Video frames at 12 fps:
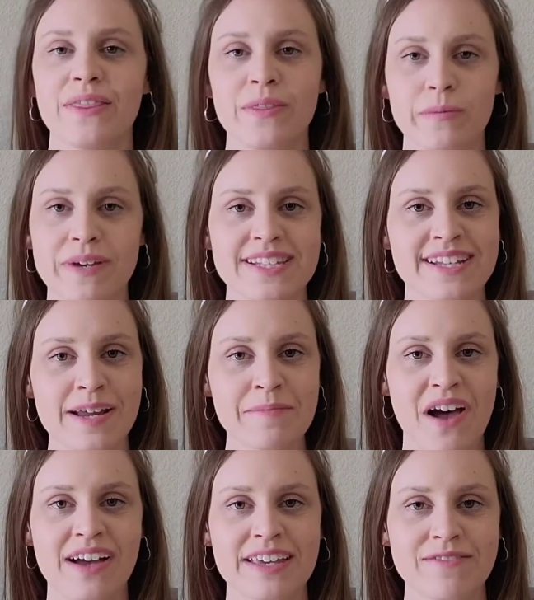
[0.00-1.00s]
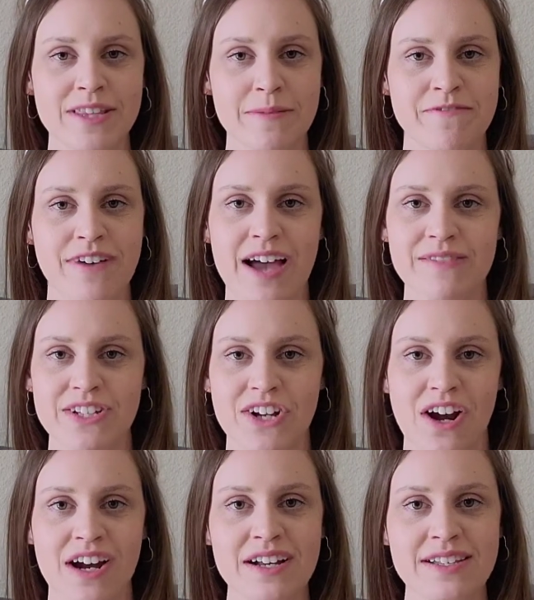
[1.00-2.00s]
The reason I'm not giving them 5
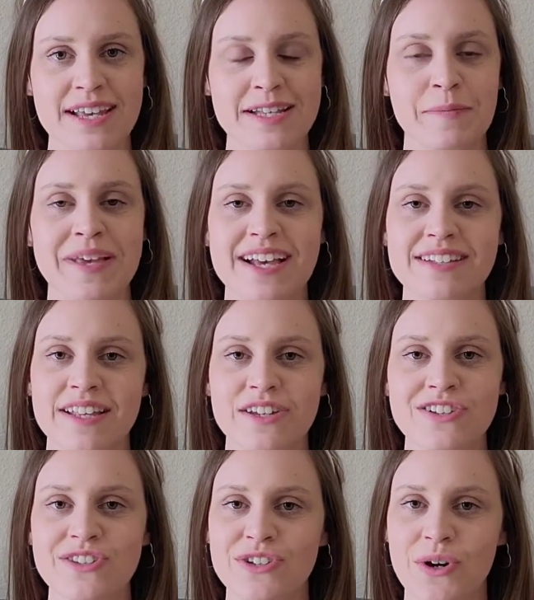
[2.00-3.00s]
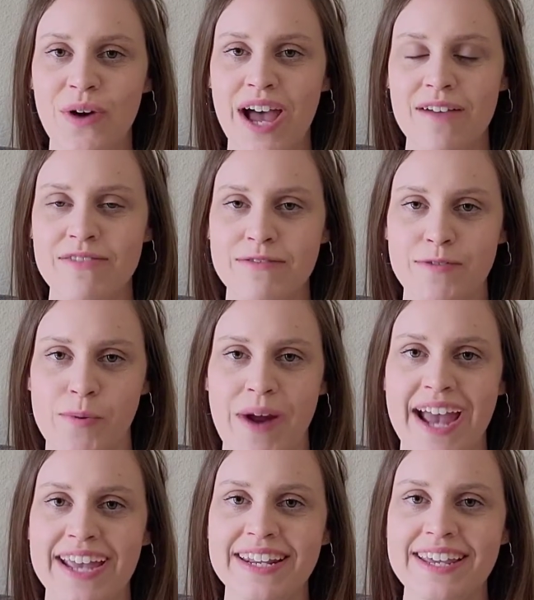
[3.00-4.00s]
stars is because they just don't have the
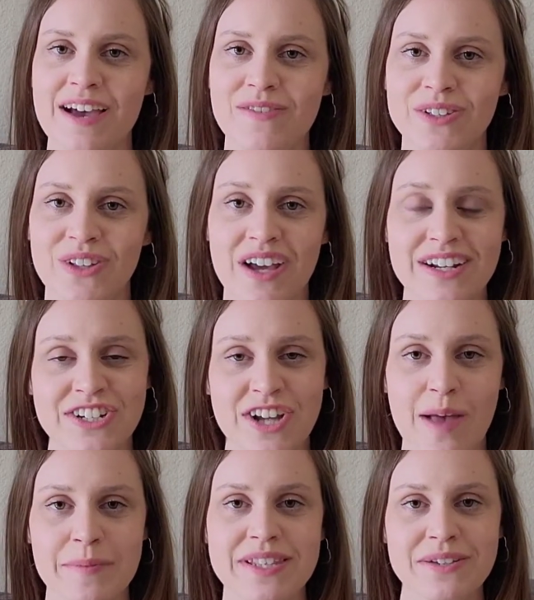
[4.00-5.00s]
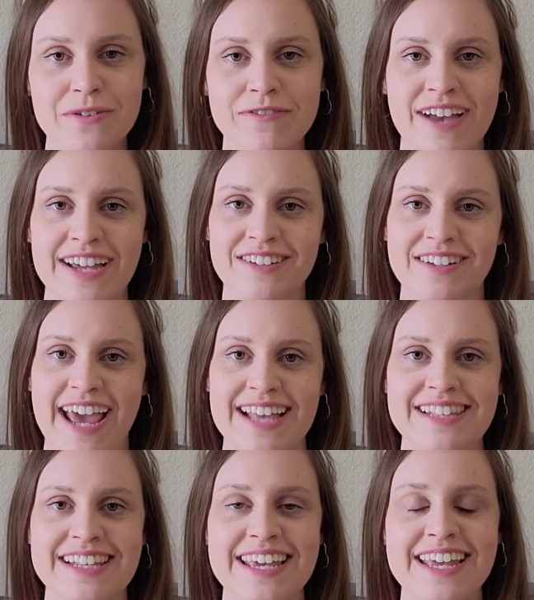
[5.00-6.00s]
variety of a lot of shops that you'll find on
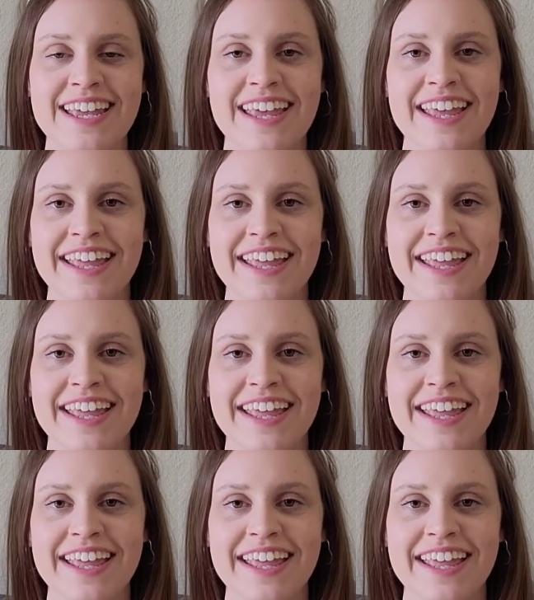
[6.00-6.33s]
Etsy.